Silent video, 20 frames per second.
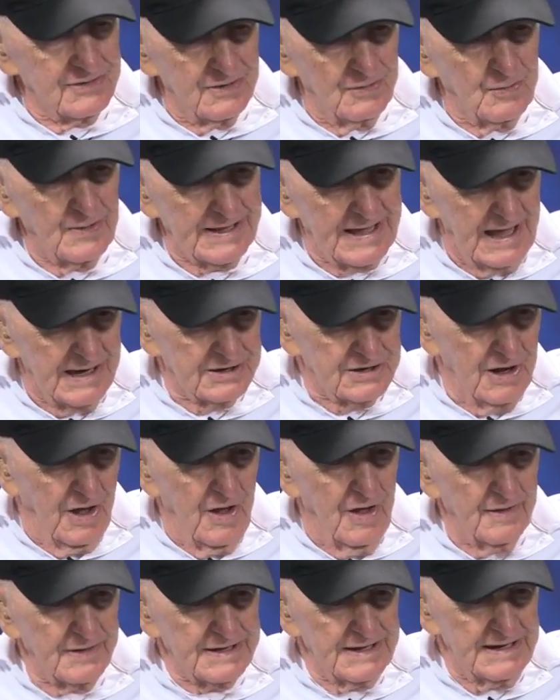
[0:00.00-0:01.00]
So we got
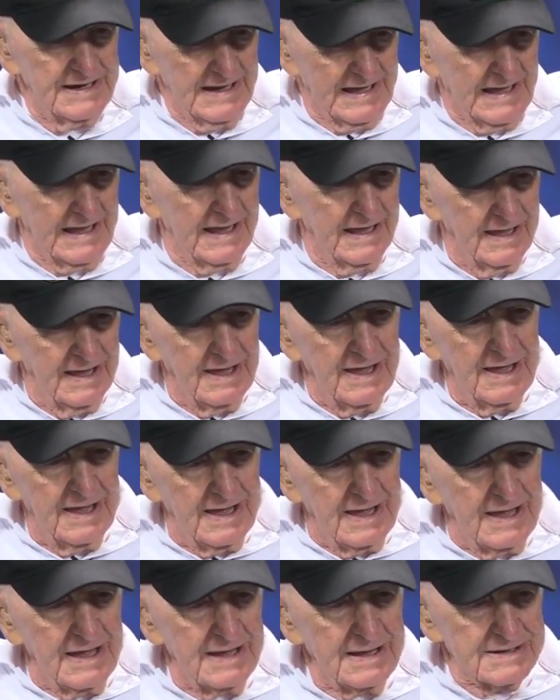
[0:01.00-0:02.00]
talking.
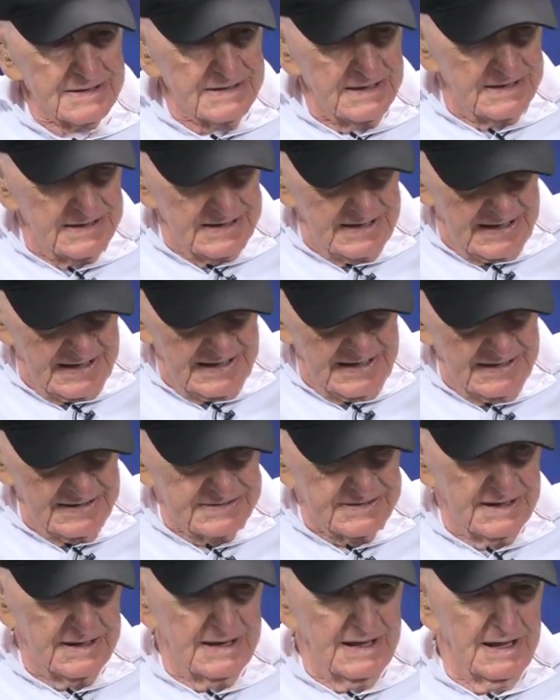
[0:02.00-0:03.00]
He said, yeah, I
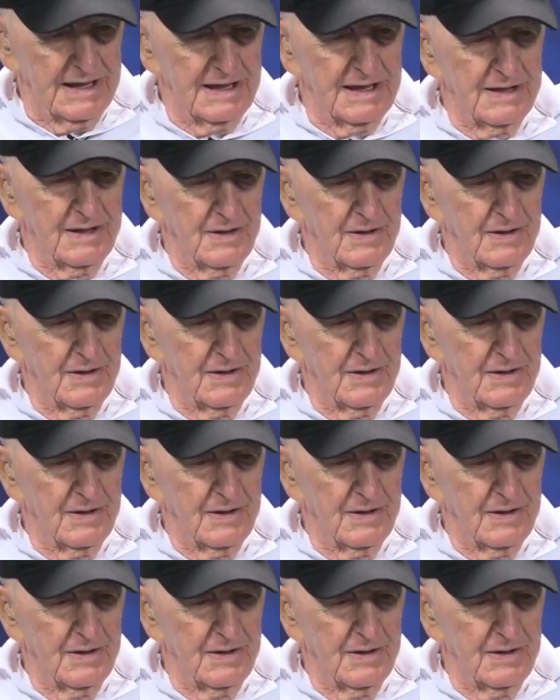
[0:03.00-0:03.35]
said,